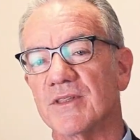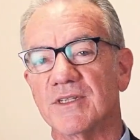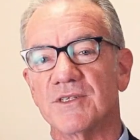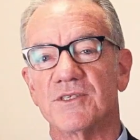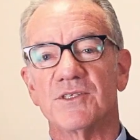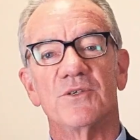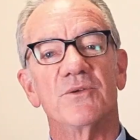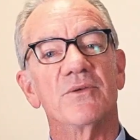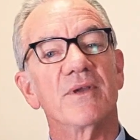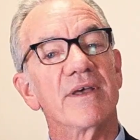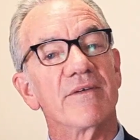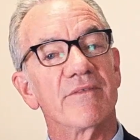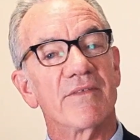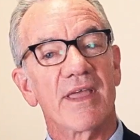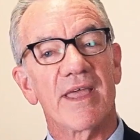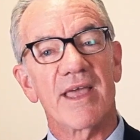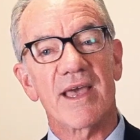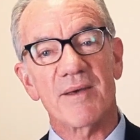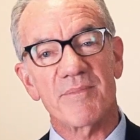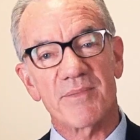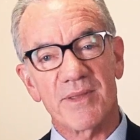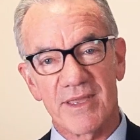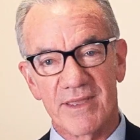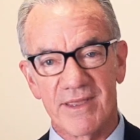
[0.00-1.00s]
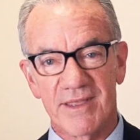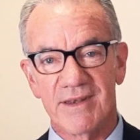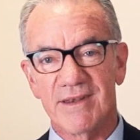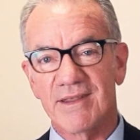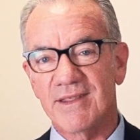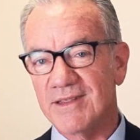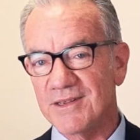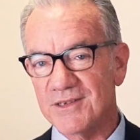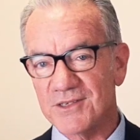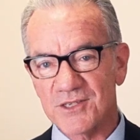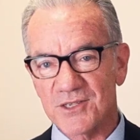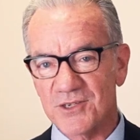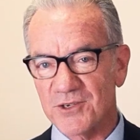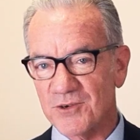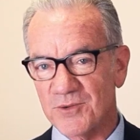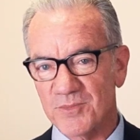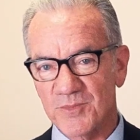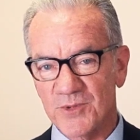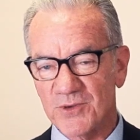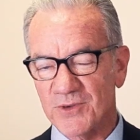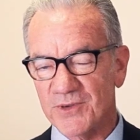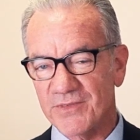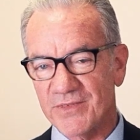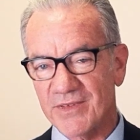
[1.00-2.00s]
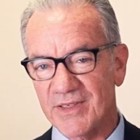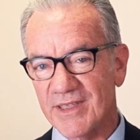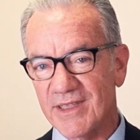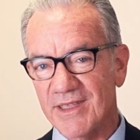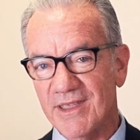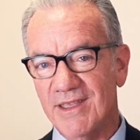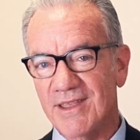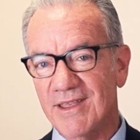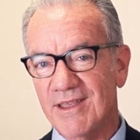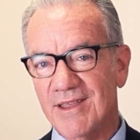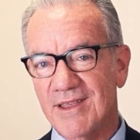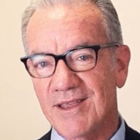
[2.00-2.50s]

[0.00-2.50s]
that you have a happy ending to your movie,